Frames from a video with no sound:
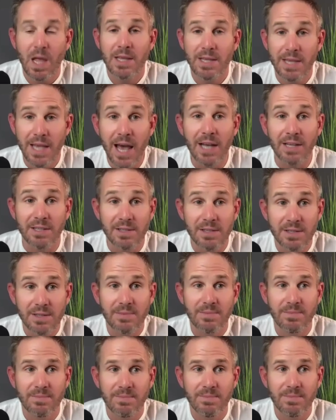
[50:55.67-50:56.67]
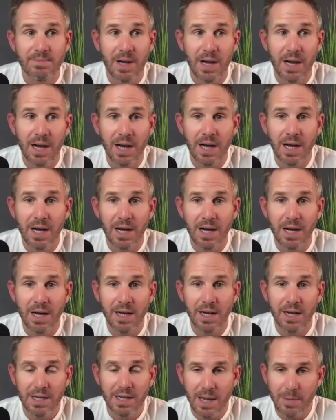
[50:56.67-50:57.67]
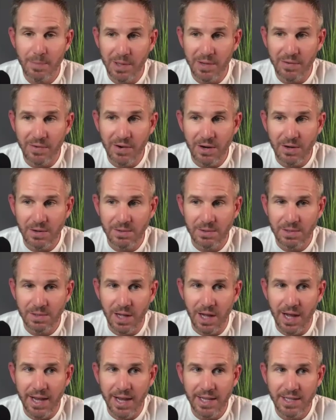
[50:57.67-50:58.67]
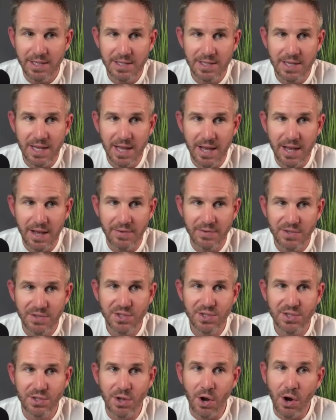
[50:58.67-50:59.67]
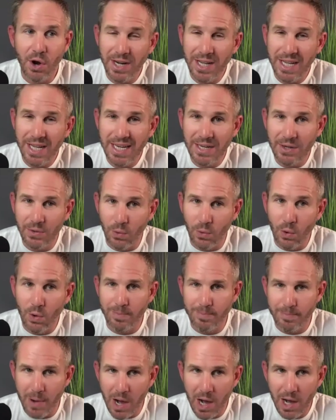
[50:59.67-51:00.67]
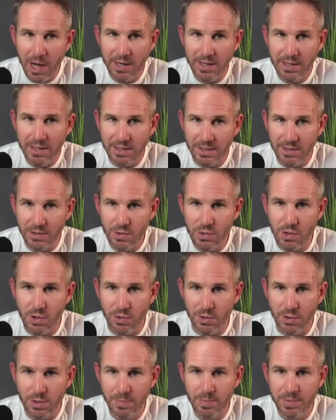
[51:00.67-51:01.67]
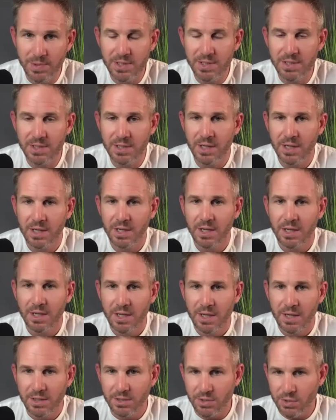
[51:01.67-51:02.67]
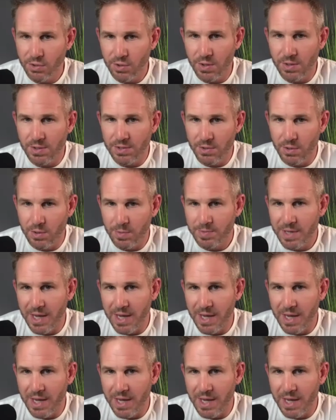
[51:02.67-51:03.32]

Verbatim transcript: Yes. Uh, a couple of our clients have started or bought local groups because there's always groups